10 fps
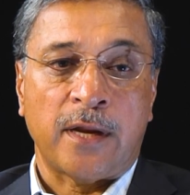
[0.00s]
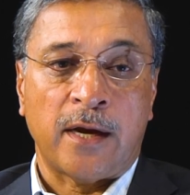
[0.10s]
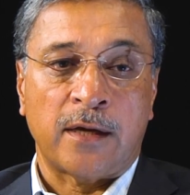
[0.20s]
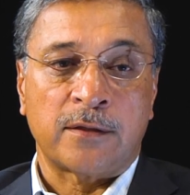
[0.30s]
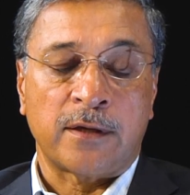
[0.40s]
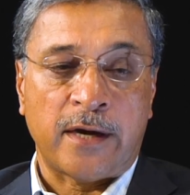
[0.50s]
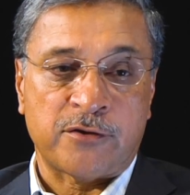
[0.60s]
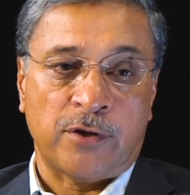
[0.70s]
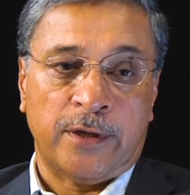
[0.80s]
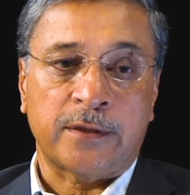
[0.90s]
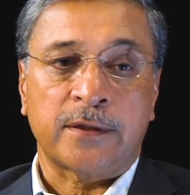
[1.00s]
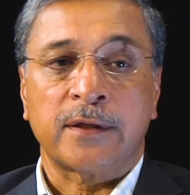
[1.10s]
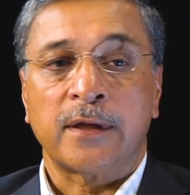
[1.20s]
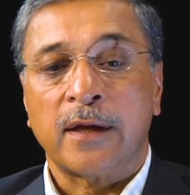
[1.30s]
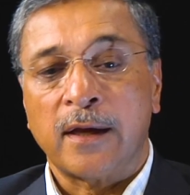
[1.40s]
and the rhetoric,
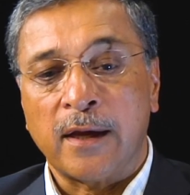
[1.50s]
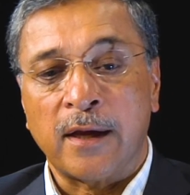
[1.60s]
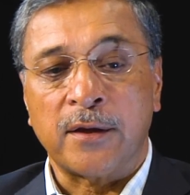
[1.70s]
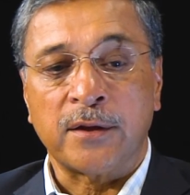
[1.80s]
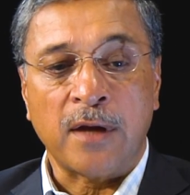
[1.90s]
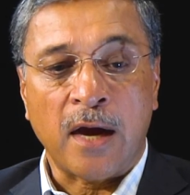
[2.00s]
in